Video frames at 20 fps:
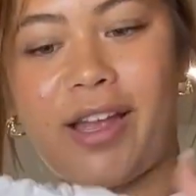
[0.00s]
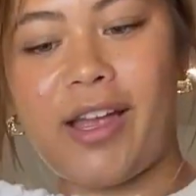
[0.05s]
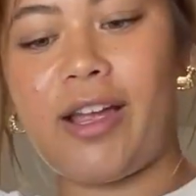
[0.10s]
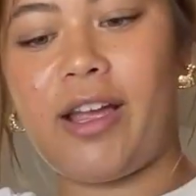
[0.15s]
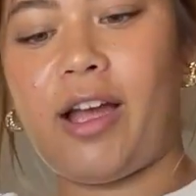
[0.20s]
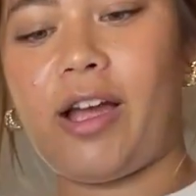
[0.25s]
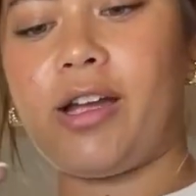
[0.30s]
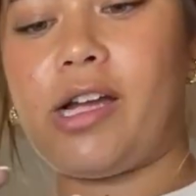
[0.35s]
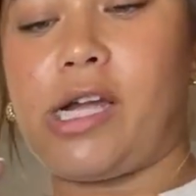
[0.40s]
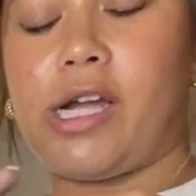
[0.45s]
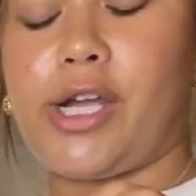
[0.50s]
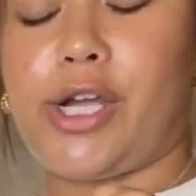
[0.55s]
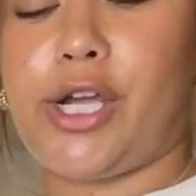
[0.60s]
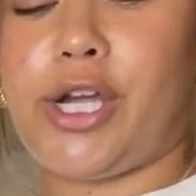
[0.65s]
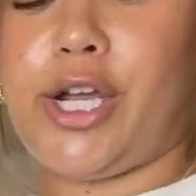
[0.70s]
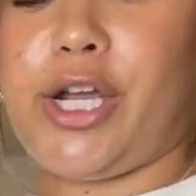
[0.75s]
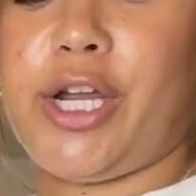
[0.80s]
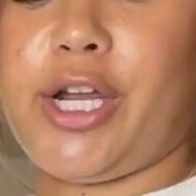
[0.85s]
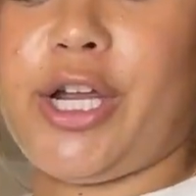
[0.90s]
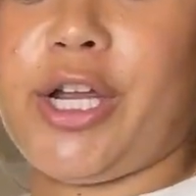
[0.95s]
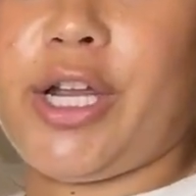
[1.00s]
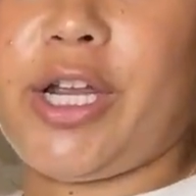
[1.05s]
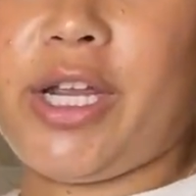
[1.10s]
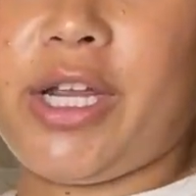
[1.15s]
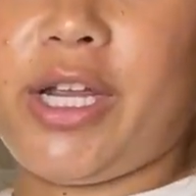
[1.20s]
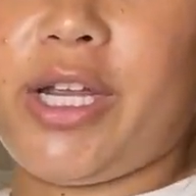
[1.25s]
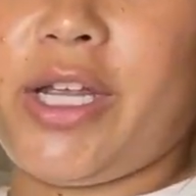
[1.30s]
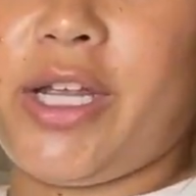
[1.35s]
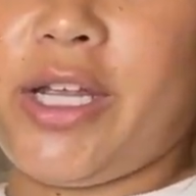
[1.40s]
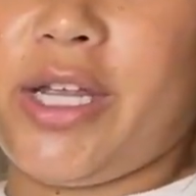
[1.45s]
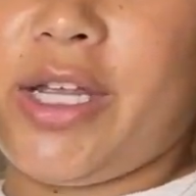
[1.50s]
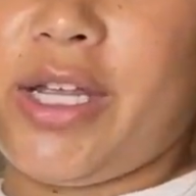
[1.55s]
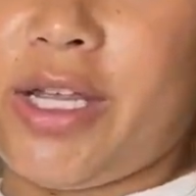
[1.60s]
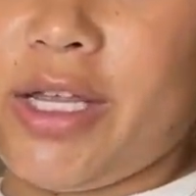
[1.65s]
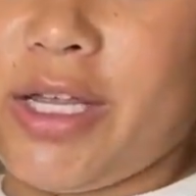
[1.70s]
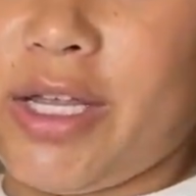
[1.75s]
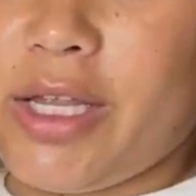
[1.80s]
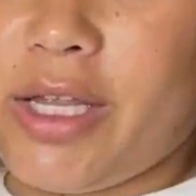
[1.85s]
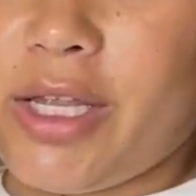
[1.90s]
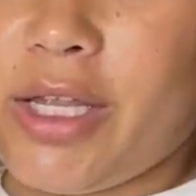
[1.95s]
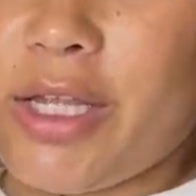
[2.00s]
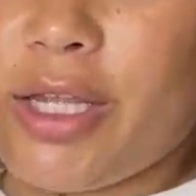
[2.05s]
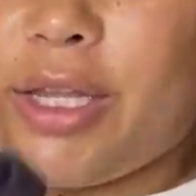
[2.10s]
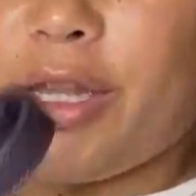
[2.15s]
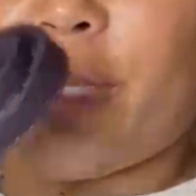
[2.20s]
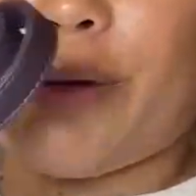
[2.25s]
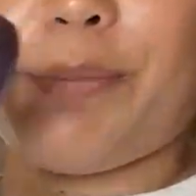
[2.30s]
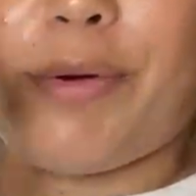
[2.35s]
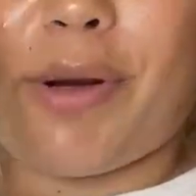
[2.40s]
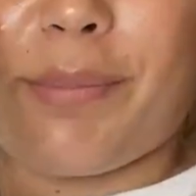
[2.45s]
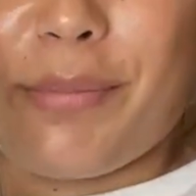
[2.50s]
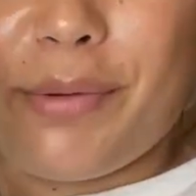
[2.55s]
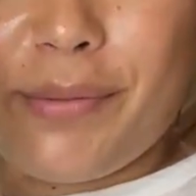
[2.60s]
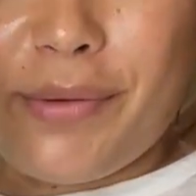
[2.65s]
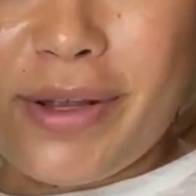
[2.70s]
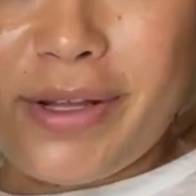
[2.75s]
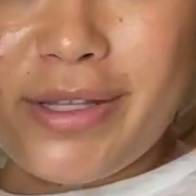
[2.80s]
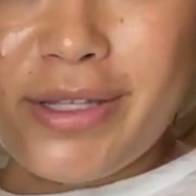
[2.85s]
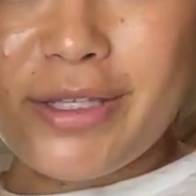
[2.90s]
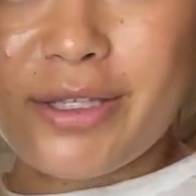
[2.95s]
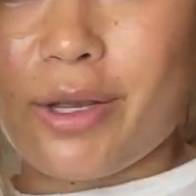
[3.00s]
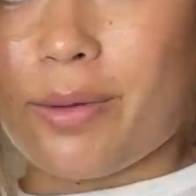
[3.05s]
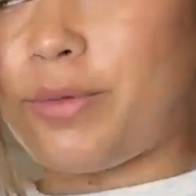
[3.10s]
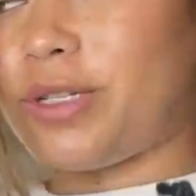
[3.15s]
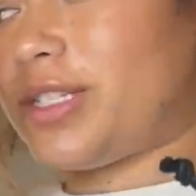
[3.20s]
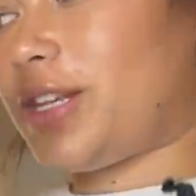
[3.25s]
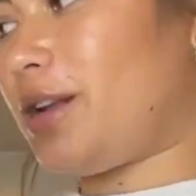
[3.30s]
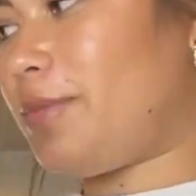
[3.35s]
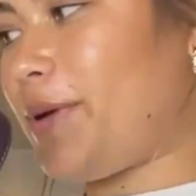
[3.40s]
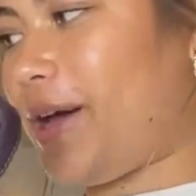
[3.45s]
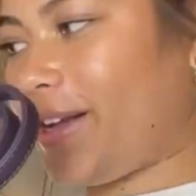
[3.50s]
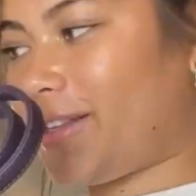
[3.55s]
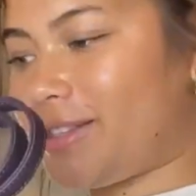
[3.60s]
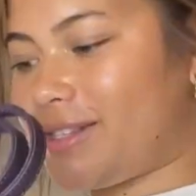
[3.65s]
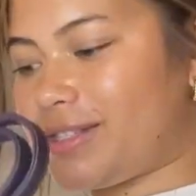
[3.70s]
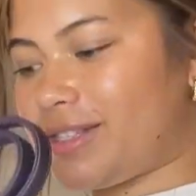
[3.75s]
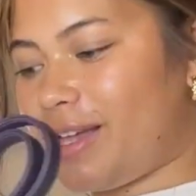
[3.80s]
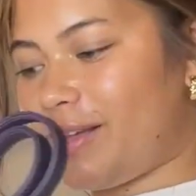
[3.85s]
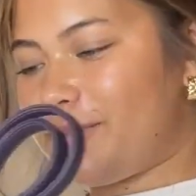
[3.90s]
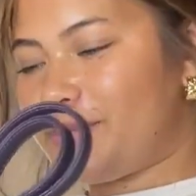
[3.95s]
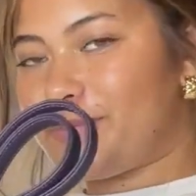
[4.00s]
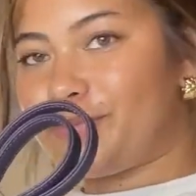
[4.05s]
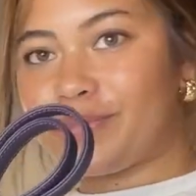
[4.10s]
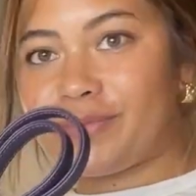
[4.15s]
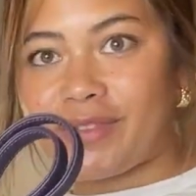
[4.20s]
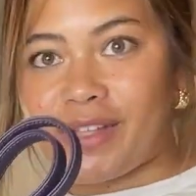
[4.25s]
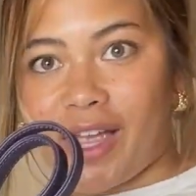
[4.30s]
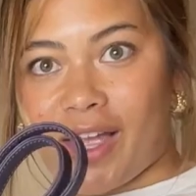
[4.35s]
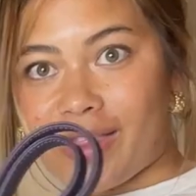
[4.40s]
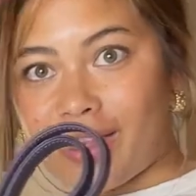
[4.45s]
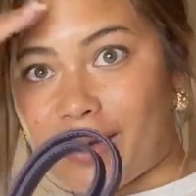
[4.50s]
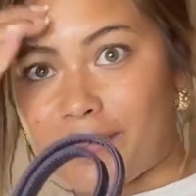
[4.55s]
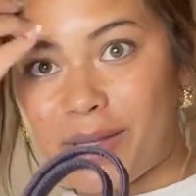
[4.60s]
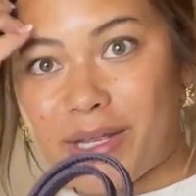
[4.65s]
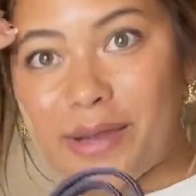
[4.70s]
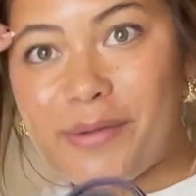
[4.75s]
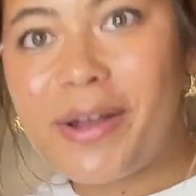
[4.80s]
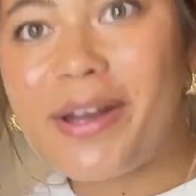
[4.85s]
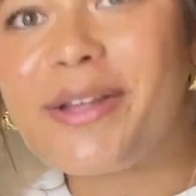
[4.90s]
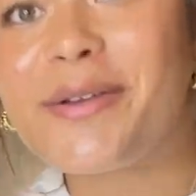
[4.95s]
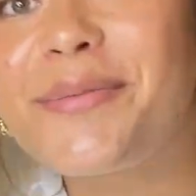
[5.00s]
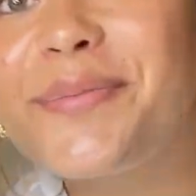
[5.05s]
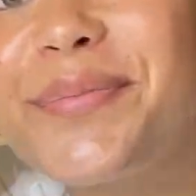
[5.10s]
I got her the purple one, so I'm just gonna pack this up and then we get ready.